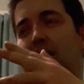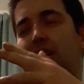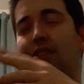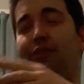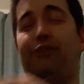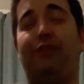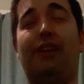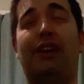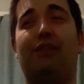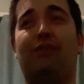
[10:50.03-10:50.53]
The
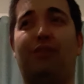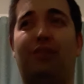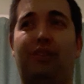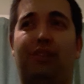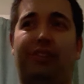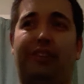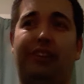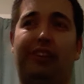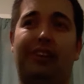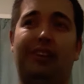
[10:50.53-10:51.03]

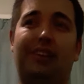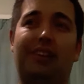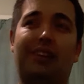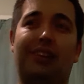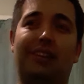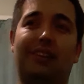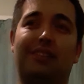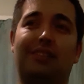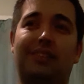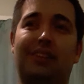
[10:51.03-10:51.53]
favourite
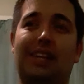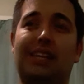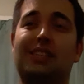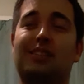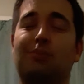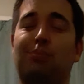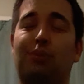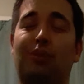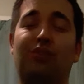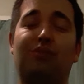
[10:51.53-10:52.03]
needs
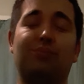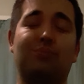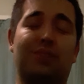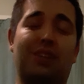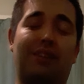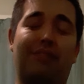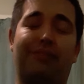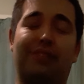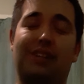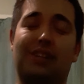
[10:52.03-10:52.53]
to prove
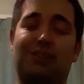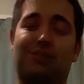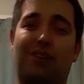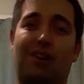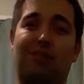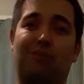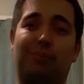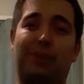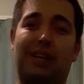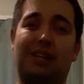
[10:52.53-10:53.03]
himself in this
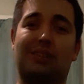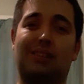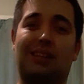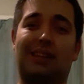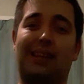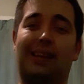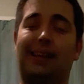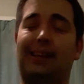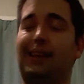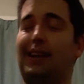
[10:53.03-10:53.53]
ground
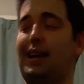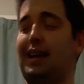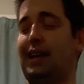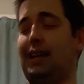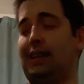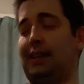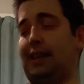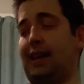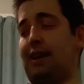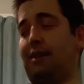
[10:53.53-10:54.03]
basically,
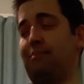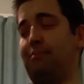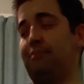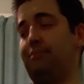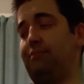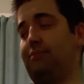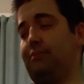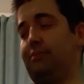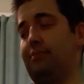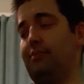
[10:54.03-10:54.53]
and um,
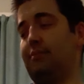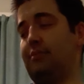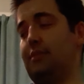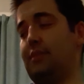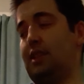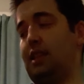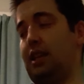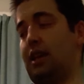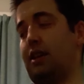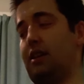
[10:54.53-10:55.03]

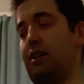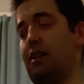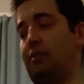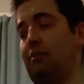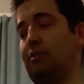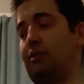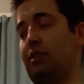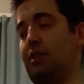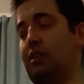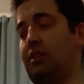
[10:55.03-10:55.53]
yeah, I'm
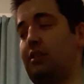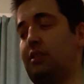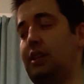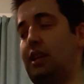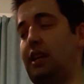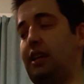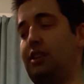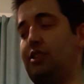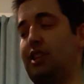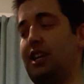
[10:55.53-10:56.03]
gonna
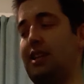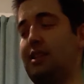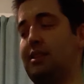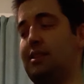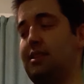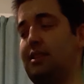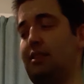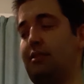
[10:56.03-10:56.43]
take a chance.